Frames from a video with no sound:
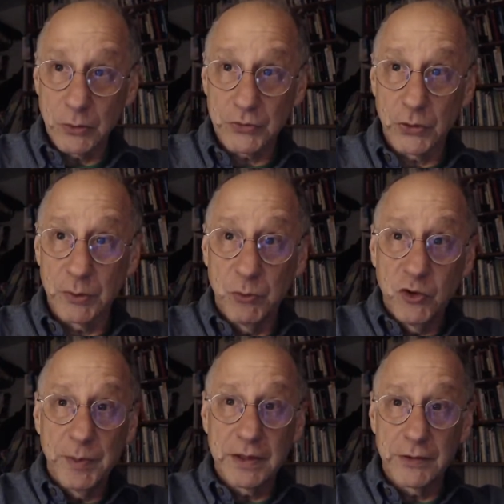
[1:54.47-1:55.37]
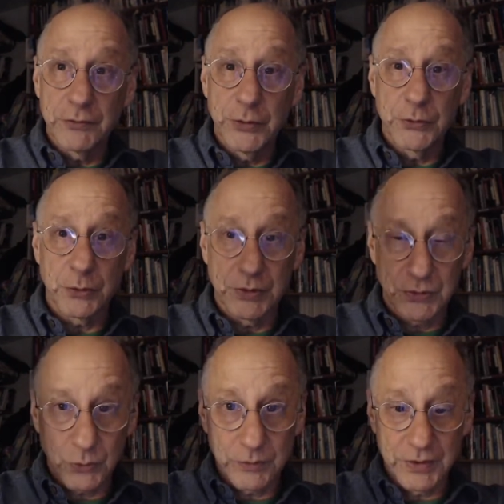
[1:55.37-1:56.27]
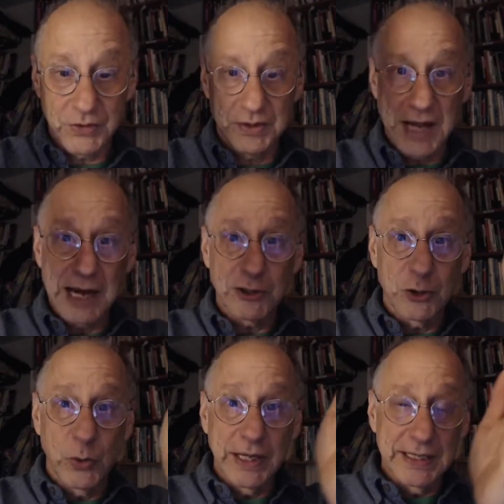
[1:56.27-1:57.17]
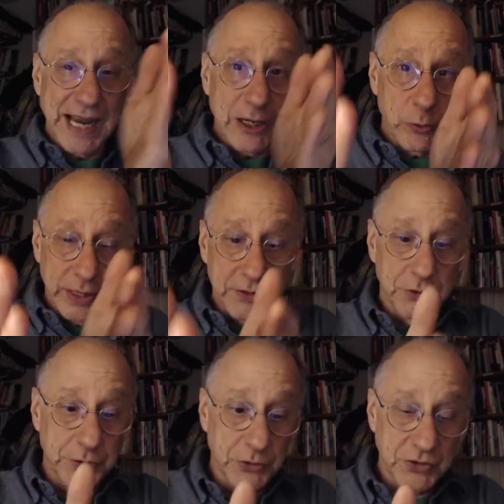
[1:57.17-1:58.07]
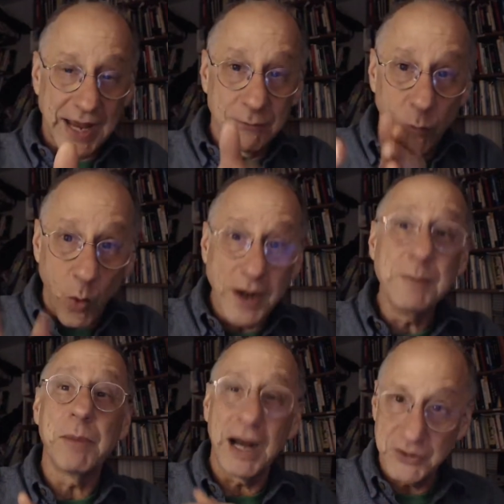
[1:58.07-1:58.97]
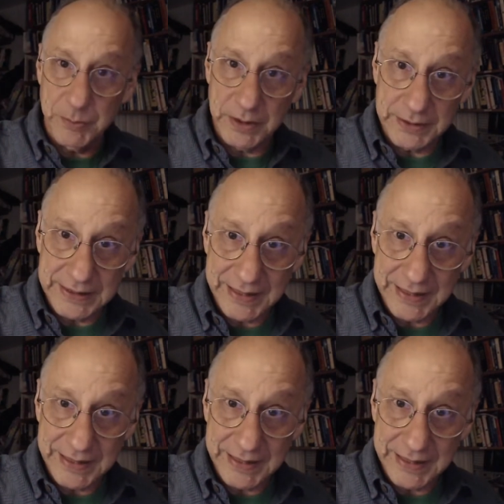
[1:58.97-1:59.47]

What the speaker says: So the movement of the future is sort of this narrowing until you just have one possibility,